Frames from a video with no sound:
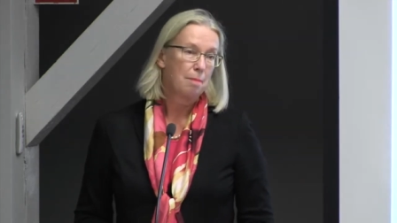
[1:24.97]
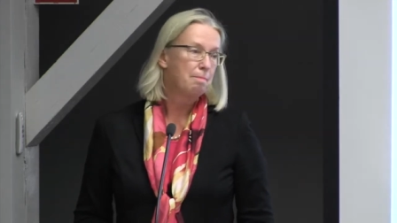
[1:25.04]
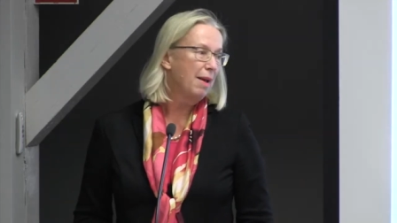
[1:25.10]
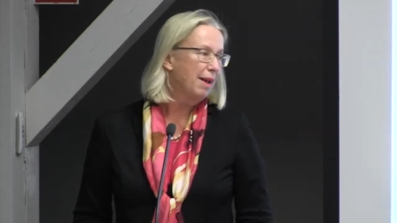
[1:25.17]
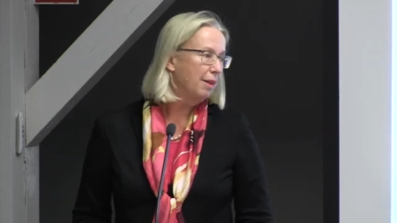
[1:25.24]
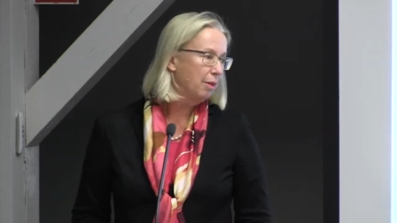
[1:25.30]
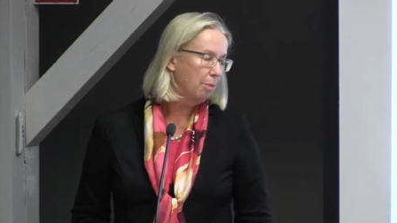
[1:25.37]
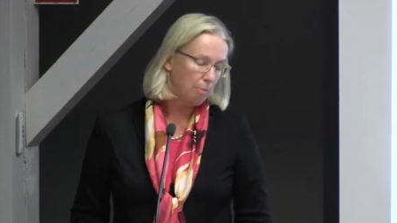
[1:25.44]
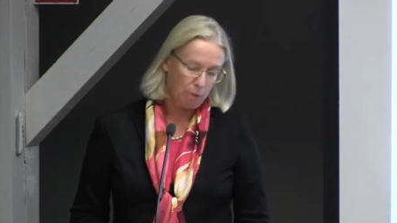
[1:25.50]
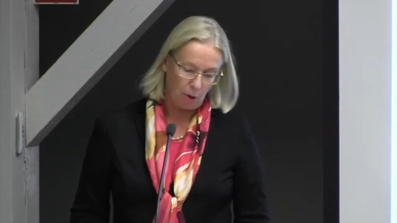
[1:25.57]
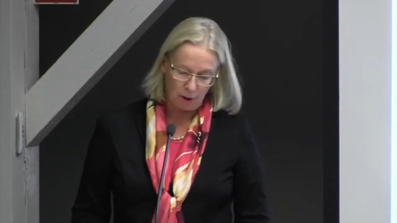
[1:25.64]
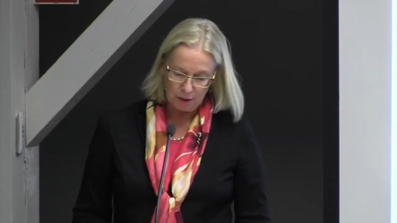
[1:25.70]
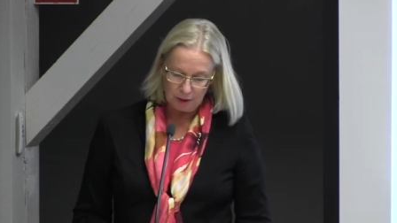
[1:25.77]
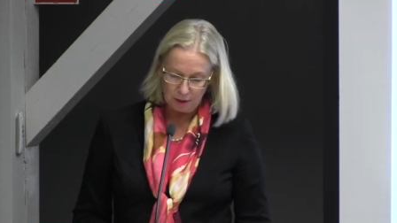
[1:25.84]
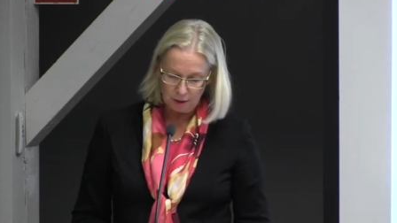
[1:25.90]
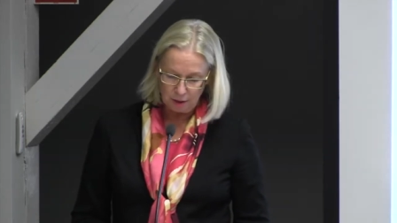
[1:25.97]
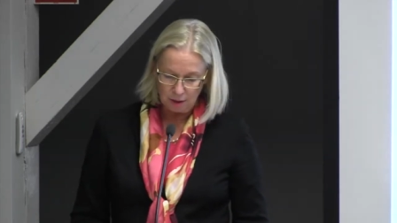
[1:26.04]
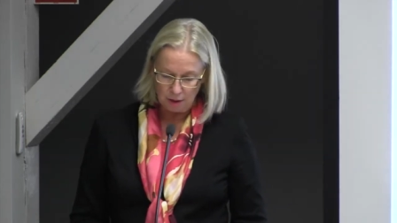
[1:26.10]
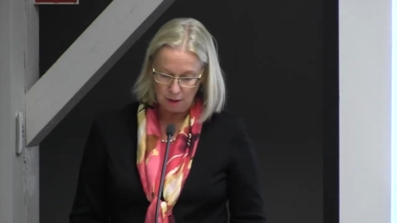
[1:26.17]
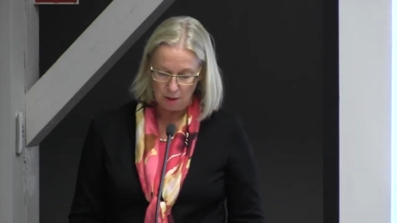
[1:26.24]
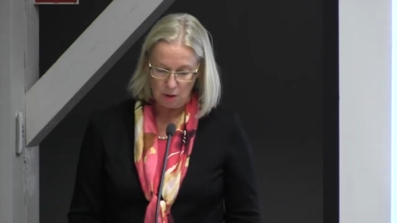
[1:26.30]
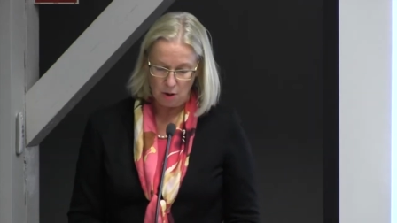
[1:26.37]
May the body
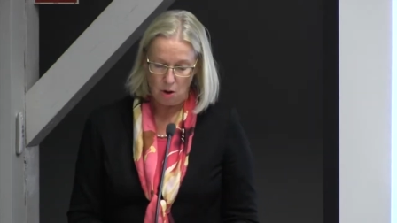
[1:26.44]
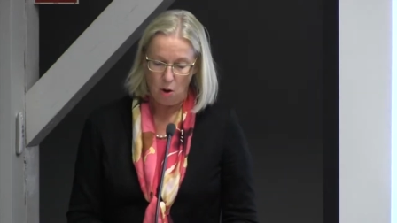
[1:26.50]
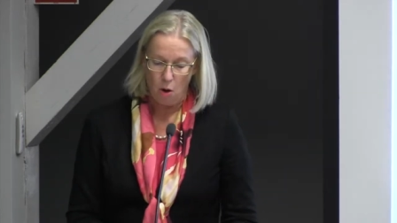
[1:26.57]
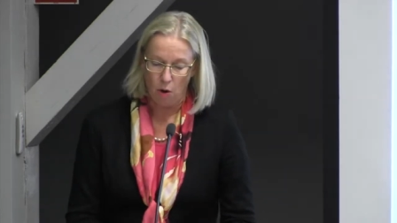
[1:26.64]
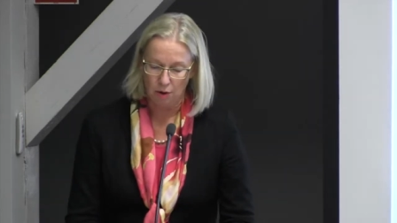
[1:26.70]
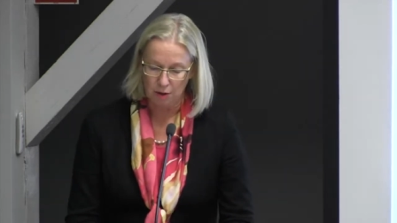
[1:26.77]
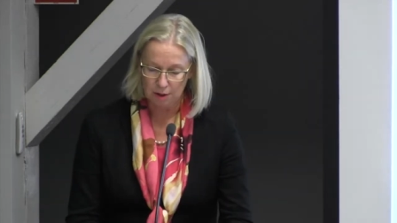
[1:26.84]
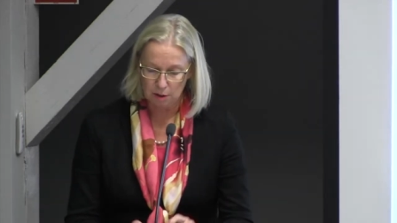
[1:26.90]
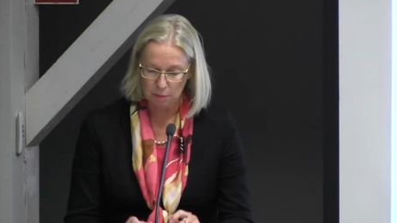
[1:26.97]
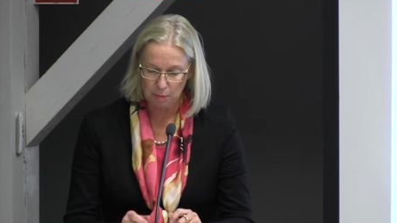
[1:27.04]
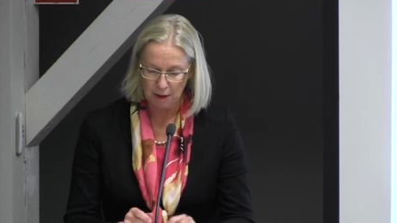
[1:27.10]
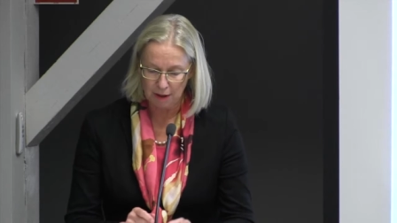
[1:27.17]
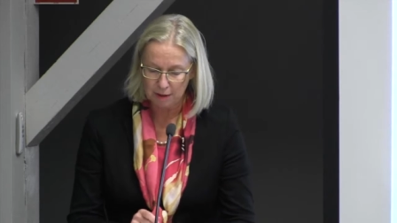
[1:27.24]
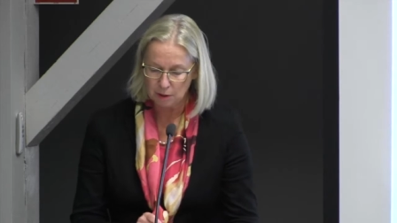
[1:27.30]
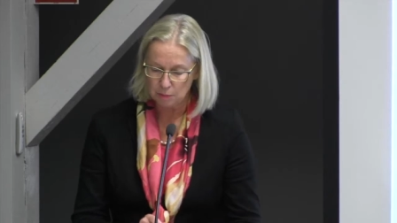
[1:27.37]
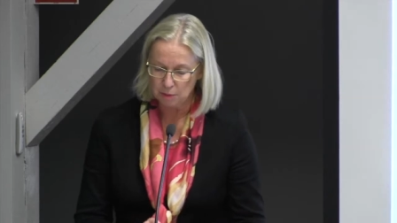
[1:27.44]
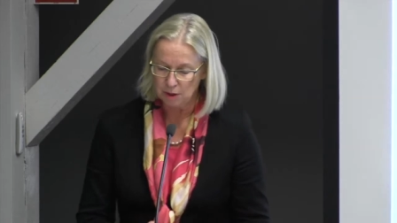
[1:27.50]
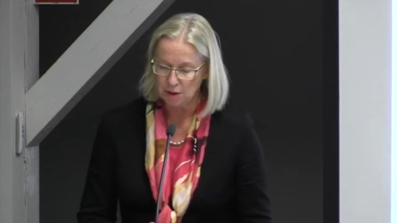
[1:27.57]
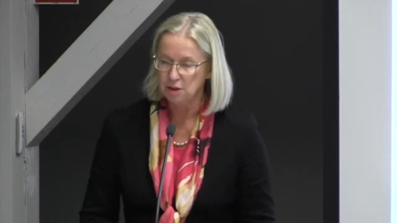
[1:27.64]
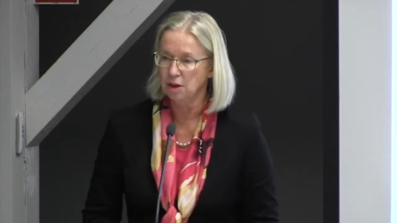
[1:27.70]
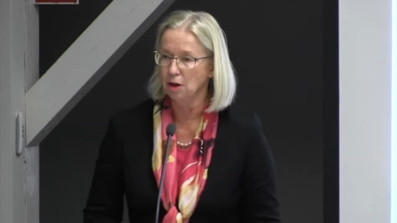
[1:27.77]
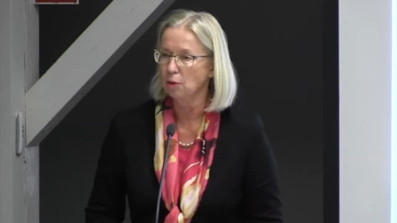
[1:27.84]
or its parts be
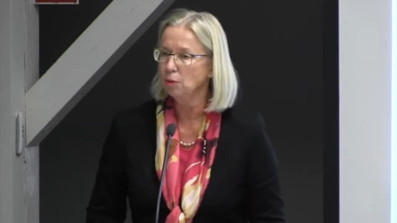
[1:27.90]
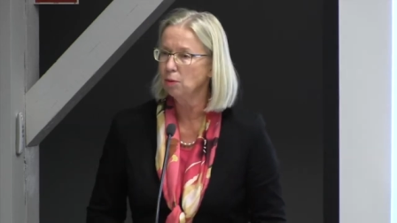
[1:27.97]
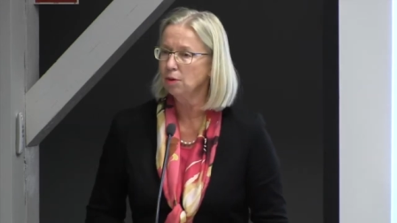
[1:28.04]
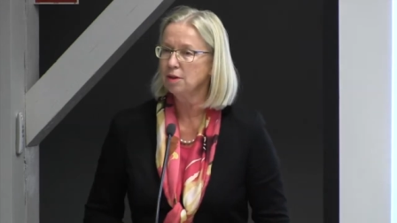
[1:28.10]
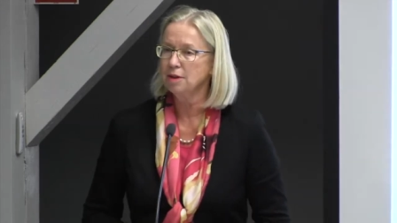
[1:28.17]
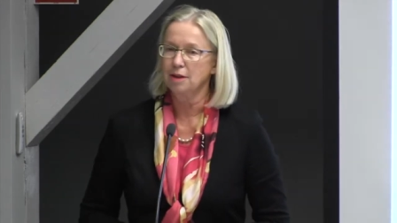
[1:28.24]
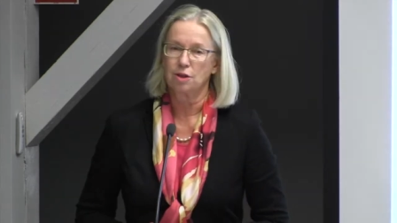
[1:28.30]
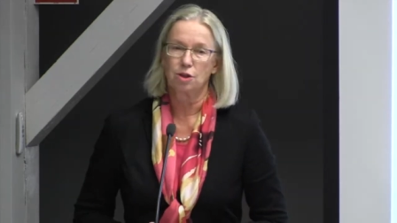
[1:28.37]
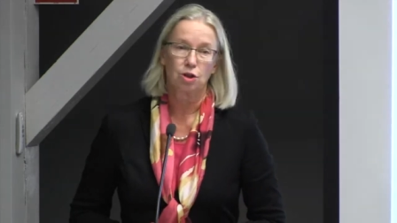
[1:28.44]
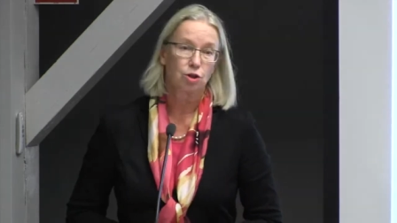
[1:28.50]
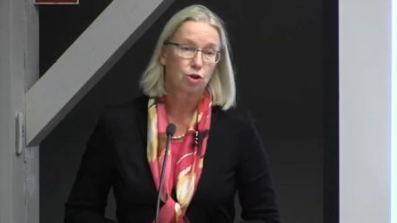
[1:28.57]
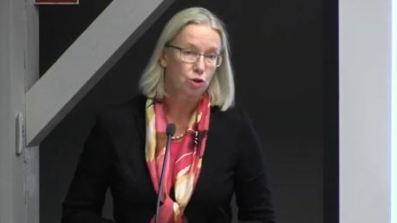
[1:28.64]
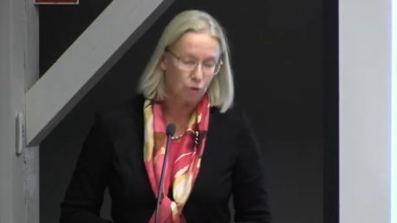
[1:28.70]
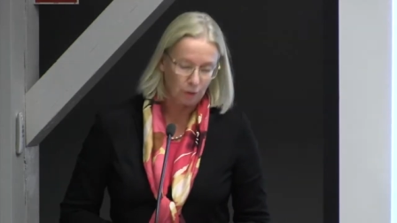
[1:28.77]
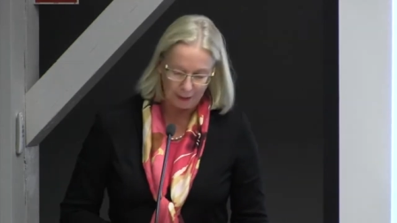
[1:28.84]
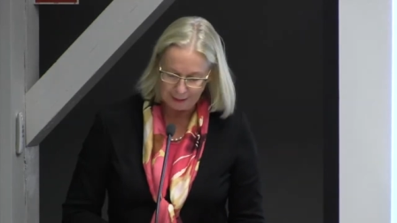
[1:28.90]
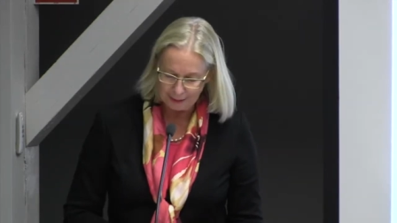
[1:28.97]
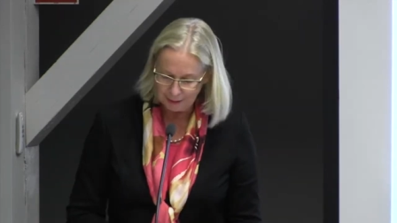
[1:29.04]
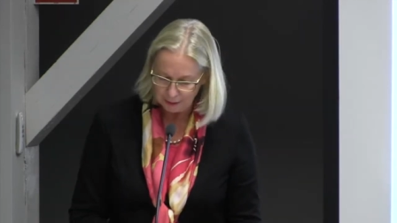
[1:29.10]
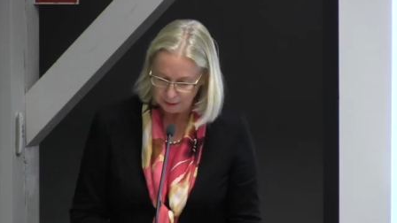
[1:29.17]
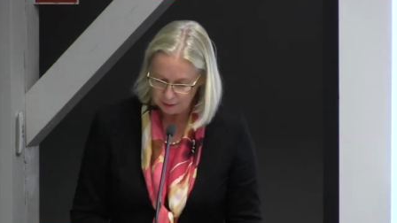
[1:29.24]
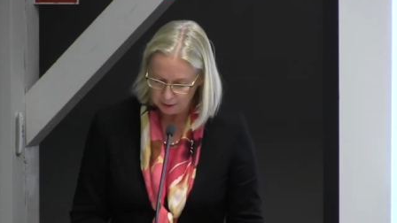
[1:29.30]
sold and
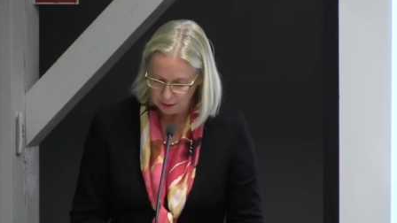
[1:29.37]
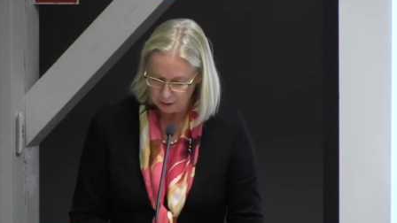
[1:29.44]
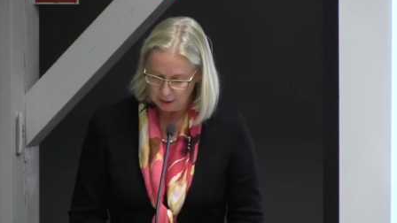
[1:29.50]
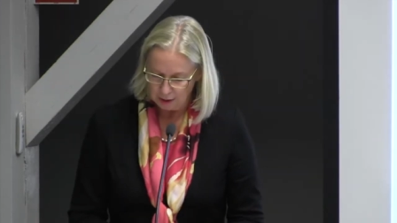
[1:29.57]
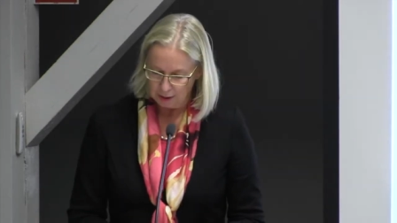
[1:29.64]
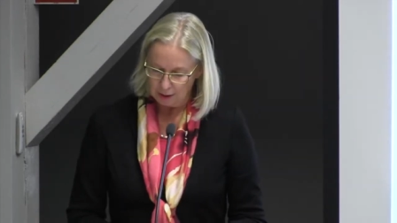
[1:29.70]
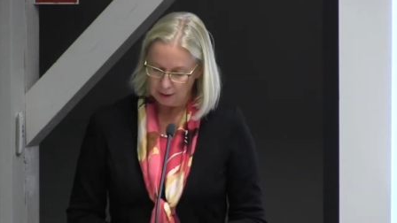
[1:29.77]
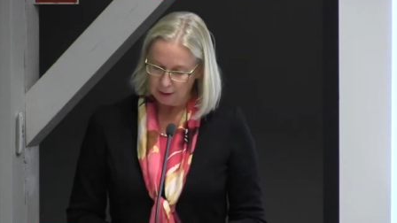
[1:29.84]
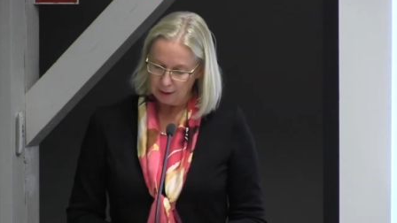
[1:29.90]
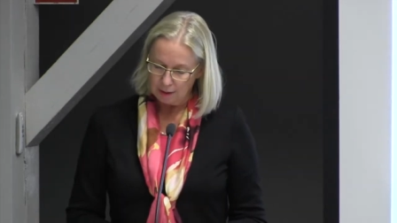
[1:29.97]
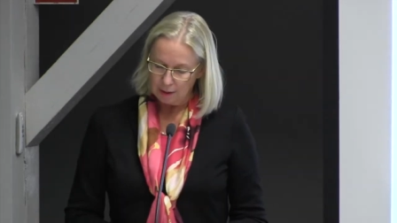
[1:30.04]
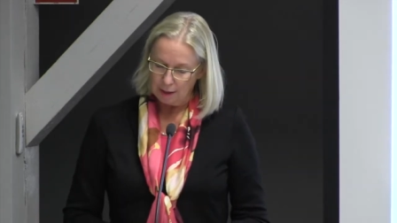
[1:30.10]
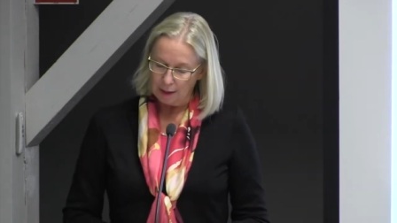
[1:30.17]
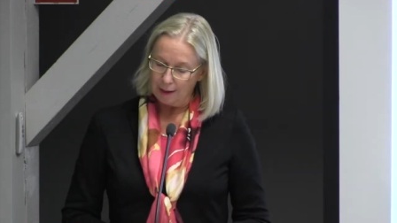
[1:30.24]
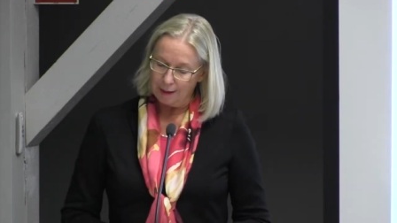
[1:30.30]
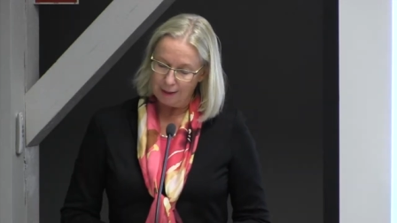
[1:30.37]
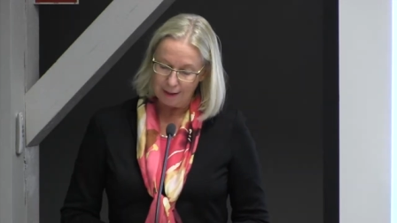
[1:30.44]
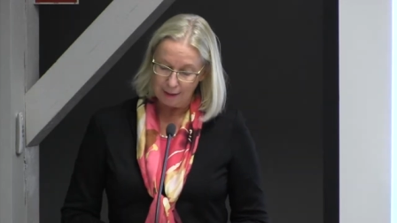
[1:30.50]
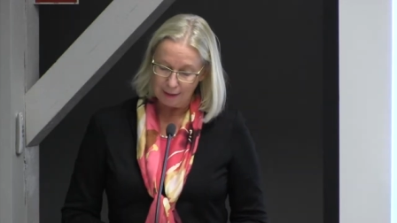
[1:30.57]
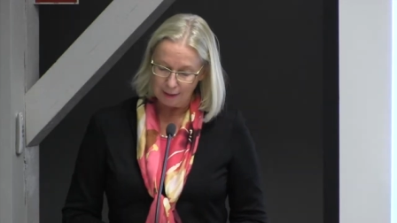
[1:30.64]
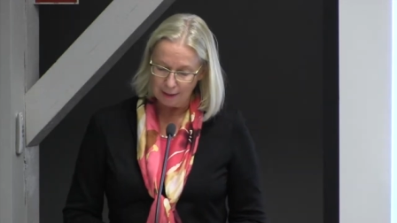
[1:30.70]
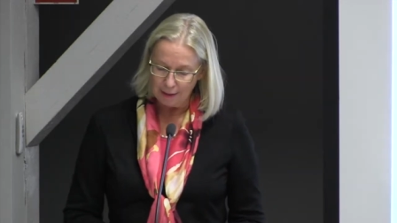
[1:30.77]
traded in
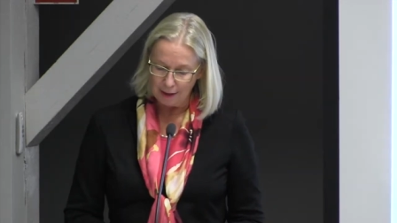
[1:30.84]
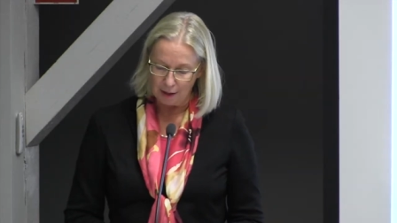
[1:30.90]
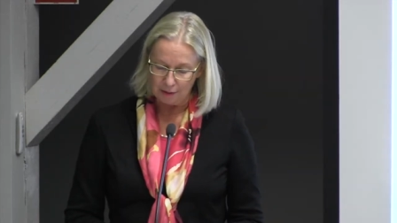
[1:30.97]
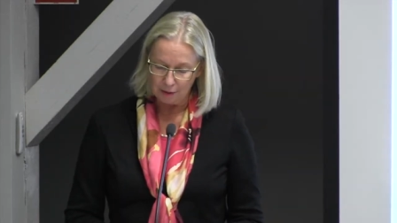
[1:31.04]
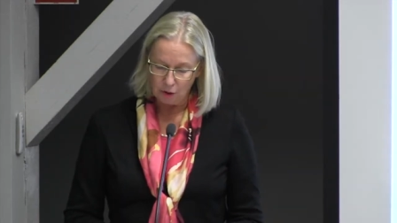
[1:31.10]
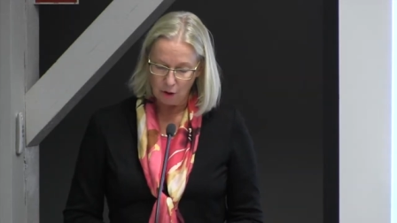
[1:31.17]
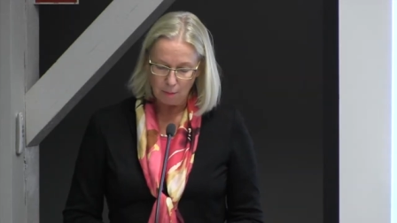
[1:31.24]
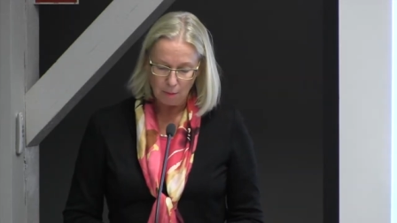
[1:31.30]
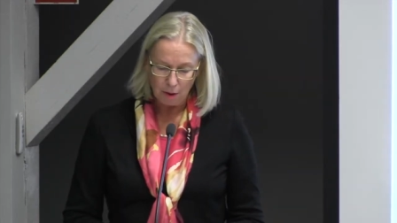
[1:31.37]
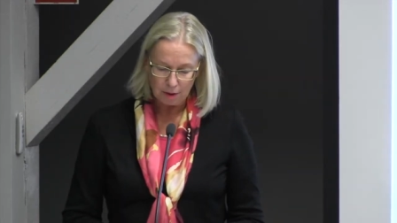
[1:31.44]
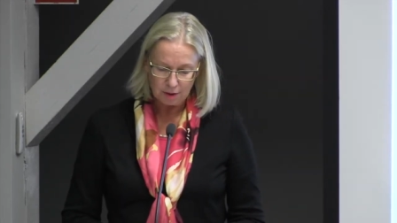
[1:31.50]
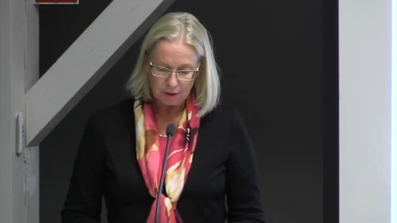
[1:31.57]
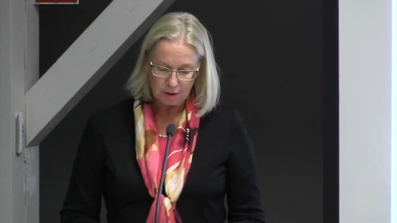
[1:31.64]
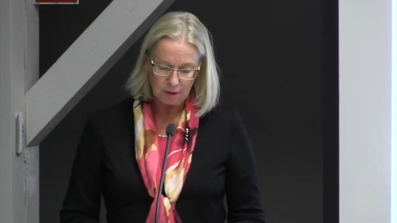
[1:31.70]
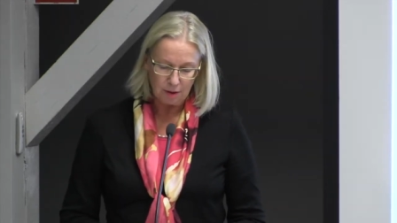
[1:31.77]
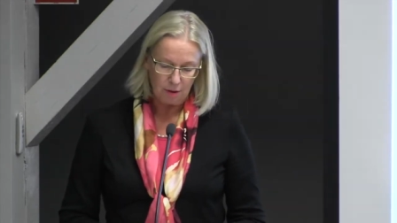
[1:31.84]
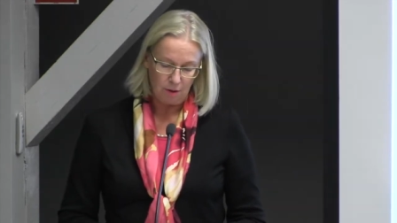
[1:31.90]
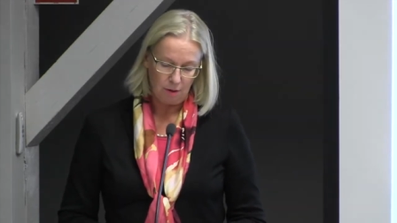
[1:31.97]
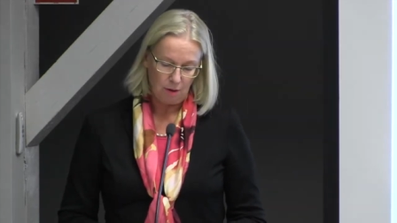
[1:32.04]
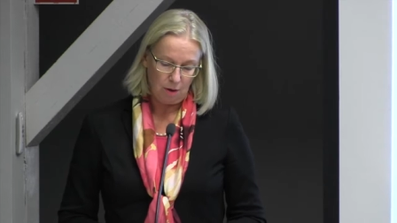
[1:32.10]
like any other commodity,